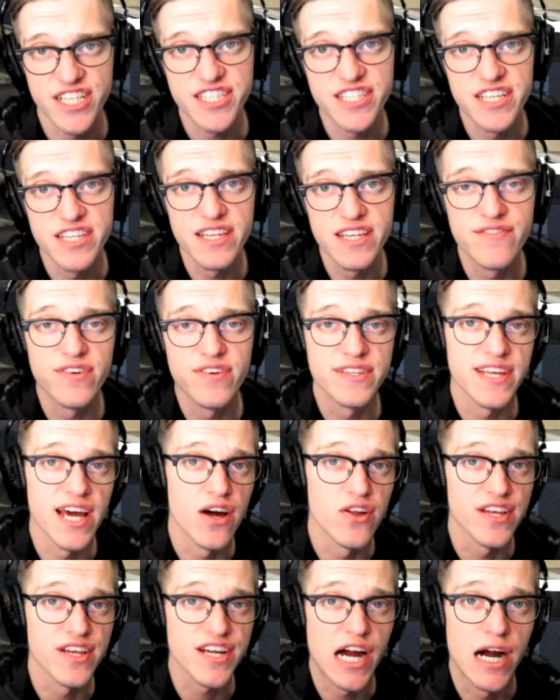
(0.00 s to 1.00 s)
then leave it down in
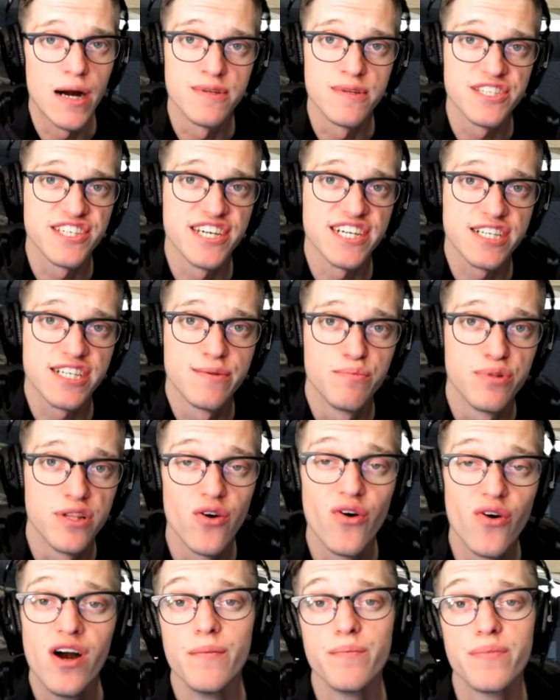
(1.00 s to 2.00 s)
the comment section below.
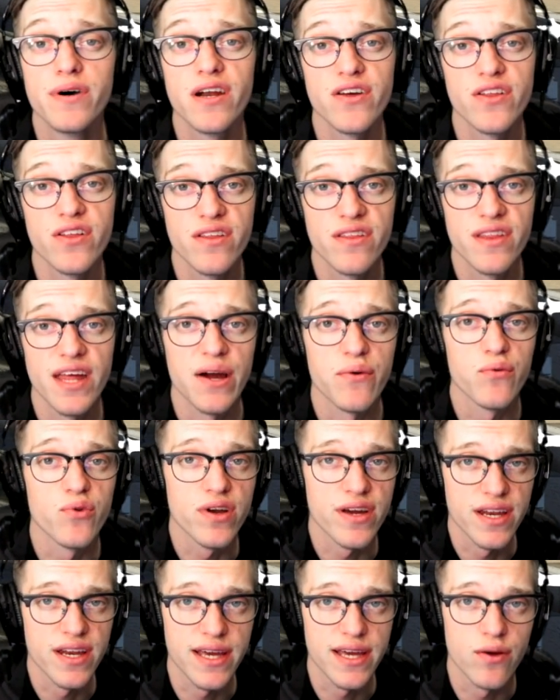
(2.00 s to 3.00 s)
But other than that, we're
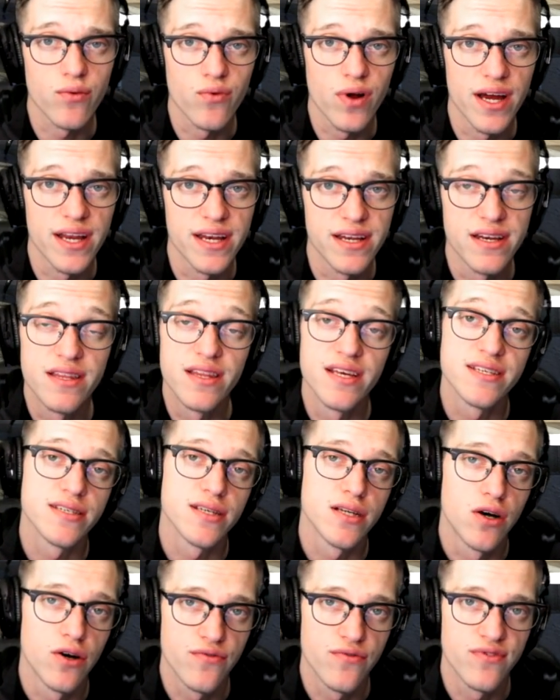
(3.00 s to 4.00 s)
going to get right into this, and
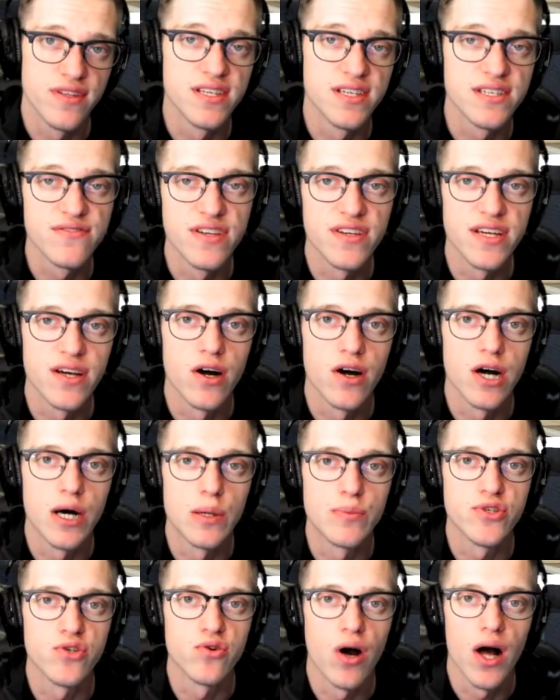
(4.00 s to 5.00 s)
hopefully this video
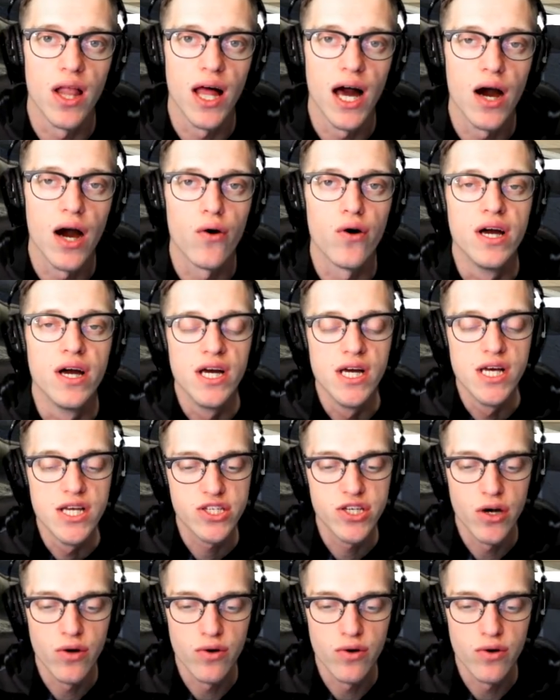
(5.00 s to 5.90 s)
helps you all out. So,